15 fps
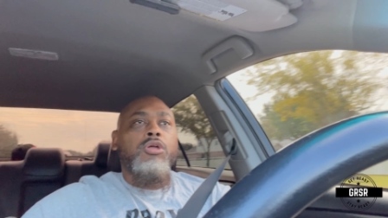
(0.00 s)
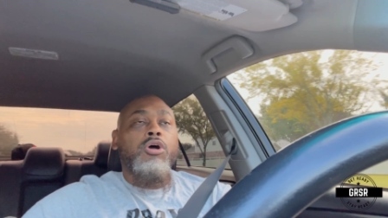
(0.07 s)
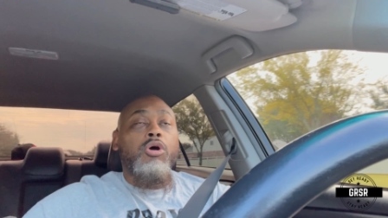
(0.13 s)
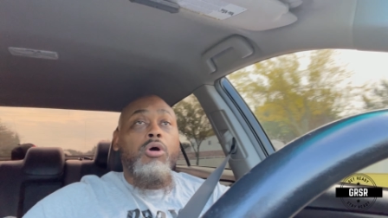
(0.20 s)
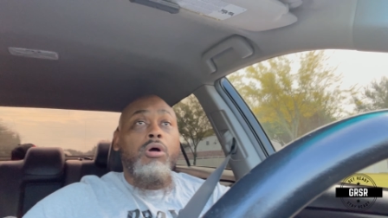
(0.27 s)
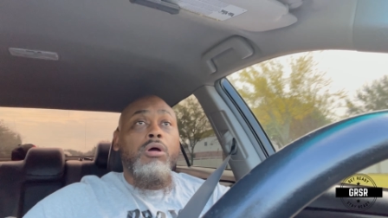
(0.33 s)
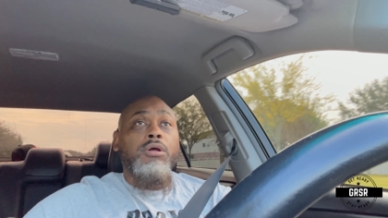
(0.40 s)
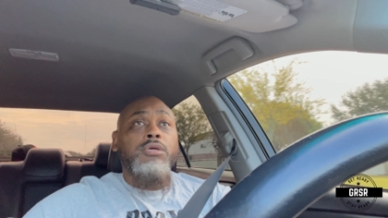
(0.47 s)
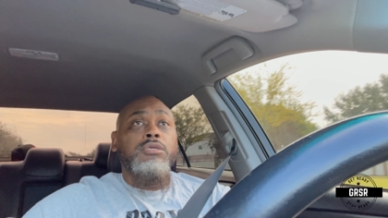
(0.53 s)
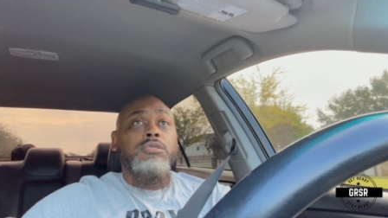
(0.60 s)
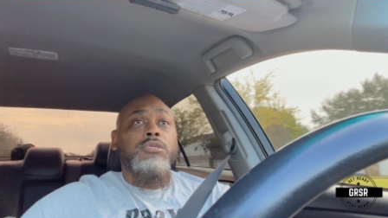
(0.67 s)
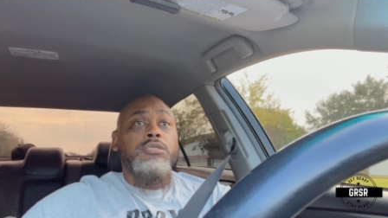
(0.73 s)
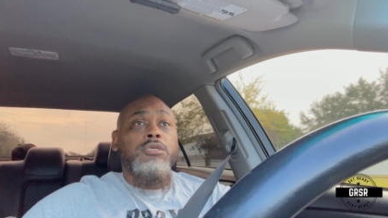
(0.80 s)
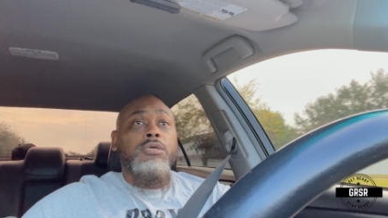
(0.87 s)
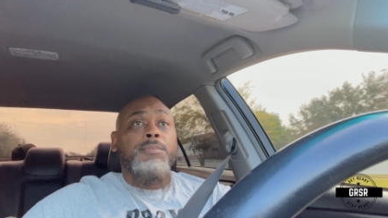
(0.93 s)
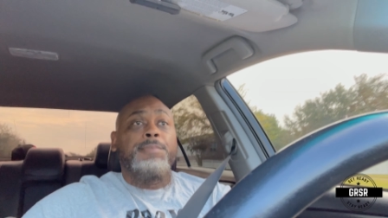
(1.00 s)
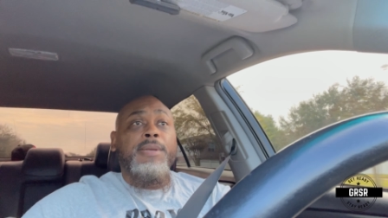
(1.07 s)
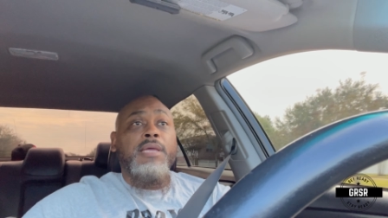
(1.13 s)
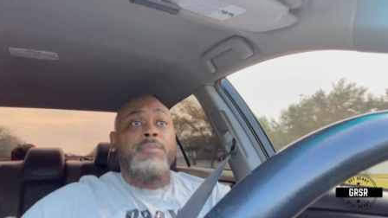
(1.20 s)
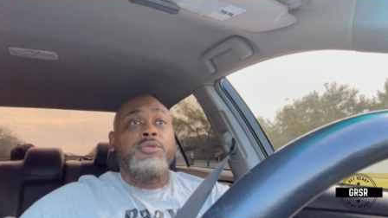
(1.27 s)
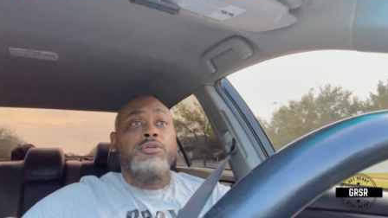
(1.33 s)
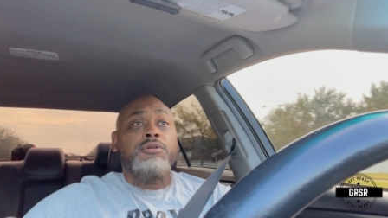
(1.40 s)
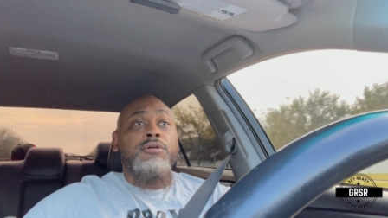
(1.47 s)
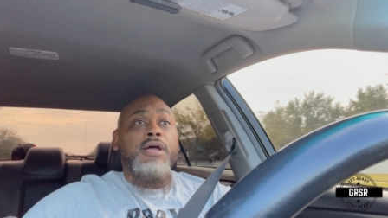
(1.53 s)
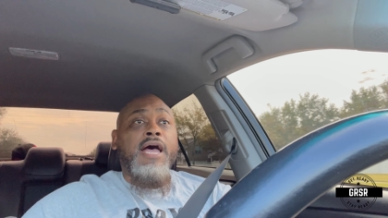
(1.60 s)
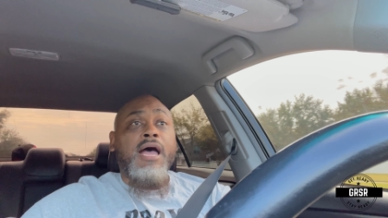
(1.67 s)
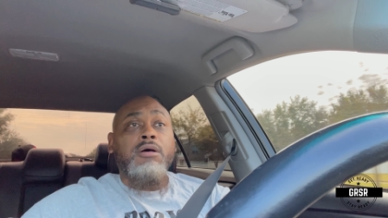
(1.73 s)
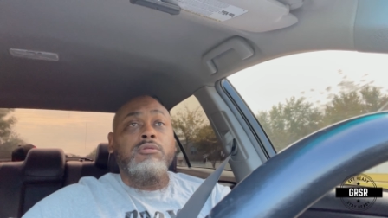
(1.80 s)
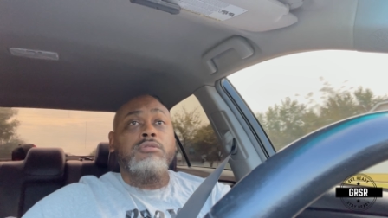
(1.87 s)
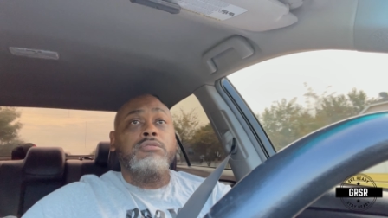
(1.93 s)
Or maybe you're
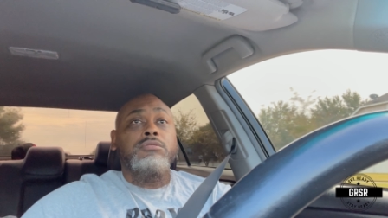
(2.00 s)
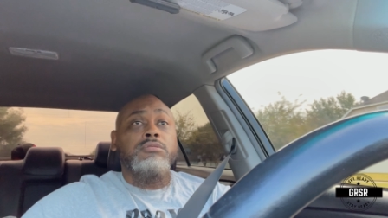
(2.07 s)
out,